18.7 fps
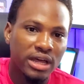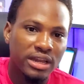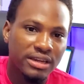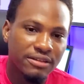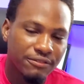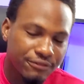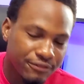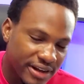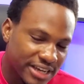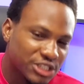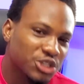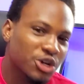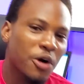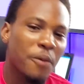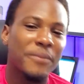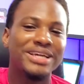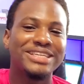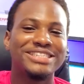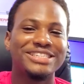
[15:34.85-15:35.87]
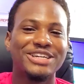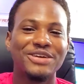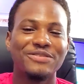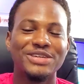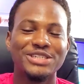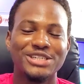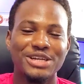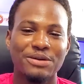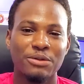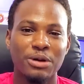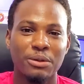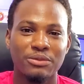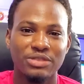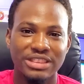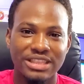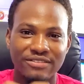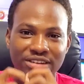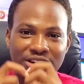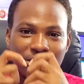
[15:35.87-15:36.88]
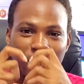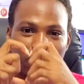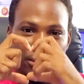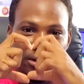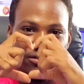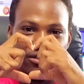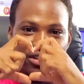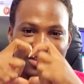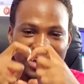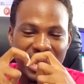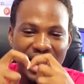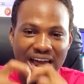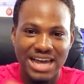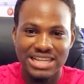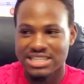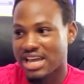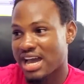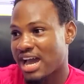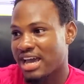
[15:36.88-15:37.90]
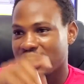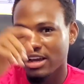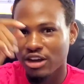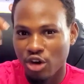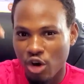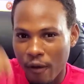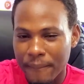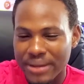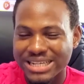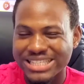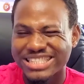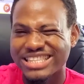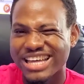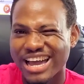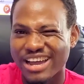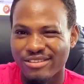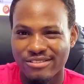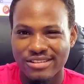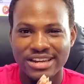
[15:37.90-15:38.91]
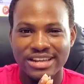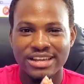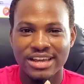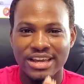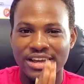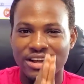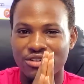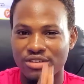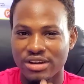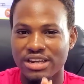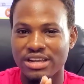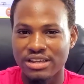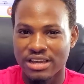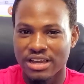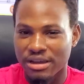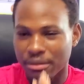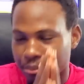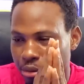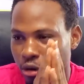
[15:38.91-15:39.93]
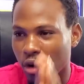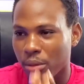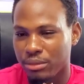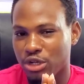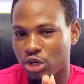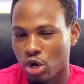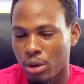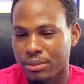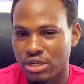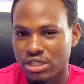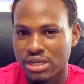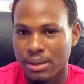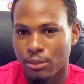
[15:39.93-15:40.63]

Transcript: The first comments in the comment section, I'm gonna be definitely gonna be giving a heart and comments that I really, really pump the community.